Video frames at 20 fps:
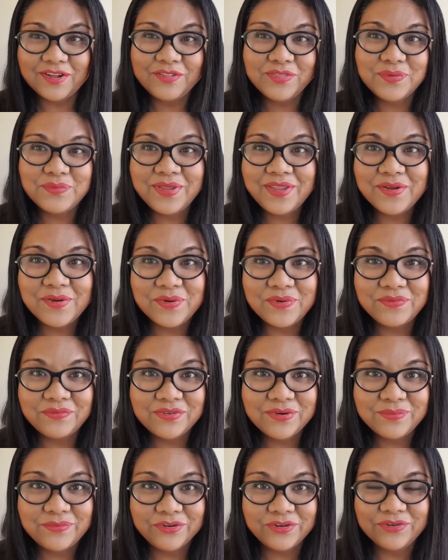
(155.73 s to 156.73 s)
on the way
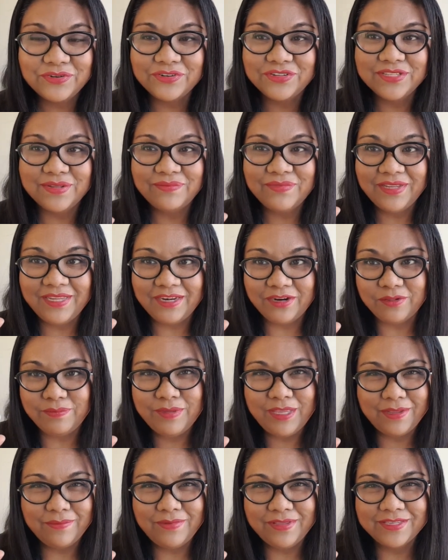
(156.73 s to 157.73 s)
home from work or something and he'll
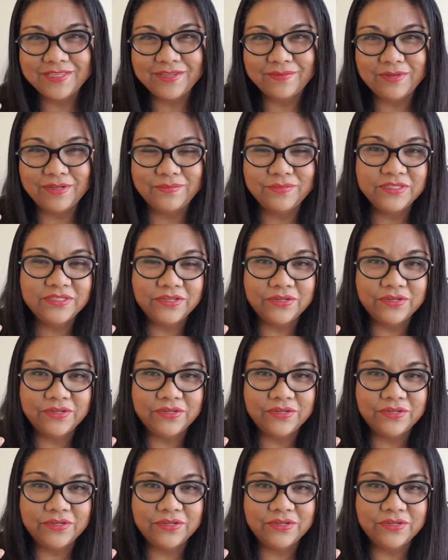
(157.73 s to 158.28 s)
pick me some up.